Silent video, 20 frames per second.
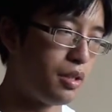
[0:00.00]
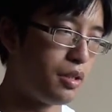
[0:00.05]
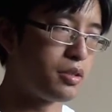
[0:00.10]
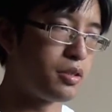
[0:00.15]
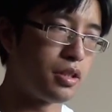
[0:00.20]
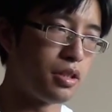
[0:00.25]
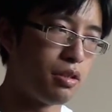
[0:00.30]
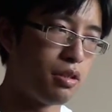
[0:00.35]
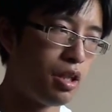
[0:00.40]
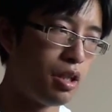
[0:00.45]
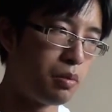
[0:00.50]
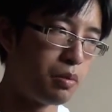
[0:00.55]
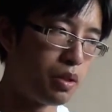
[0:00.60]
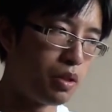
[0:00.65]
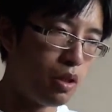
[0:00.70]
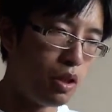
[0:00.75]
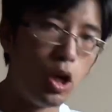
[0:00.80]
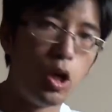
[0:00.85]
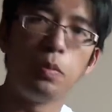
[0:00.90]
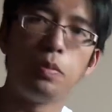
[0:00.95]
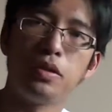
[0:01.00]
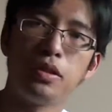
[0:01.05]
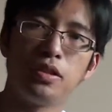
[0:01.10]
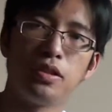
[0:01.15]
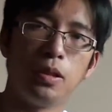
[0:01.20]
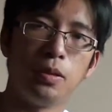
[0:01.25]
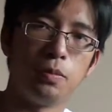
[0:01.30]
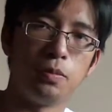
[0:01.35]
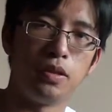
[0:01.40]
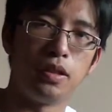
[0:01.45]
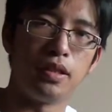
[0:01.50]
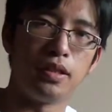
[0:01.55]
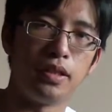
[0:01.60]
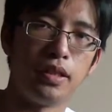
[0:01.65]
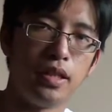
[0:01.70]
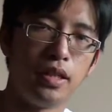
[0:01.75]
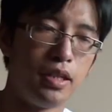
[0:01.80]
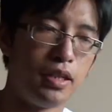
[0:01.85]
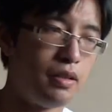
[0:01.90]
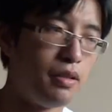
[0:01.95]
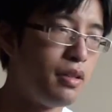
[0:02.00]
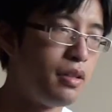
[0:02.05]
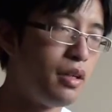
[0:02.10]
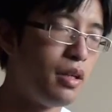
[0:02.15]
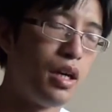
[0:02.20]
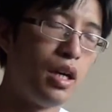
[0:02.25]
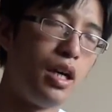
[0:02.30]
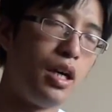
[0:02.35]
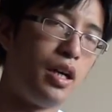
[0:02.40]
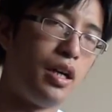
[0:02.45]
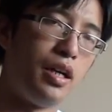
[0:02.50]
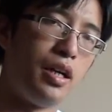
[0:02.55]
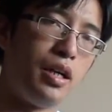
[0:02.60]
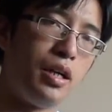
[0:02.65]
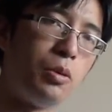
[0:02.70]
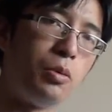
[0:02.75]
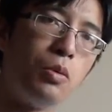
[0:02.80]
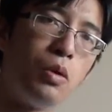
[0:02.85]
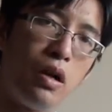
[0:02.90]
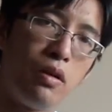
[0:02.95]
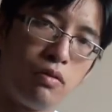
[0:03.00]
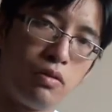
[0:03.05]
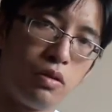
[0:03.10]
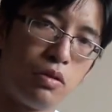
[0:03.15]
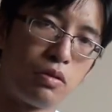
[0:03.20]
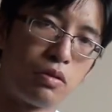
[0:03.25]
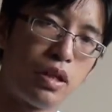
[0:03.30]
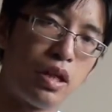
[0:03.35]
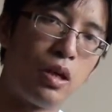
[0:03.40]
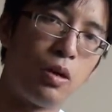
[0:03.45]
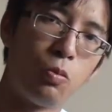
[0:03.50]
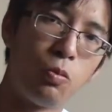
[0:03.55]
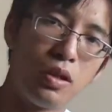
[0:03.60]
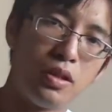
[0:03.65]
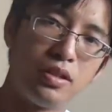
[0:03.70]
So I'm gonna open this up right now and we'll have a look at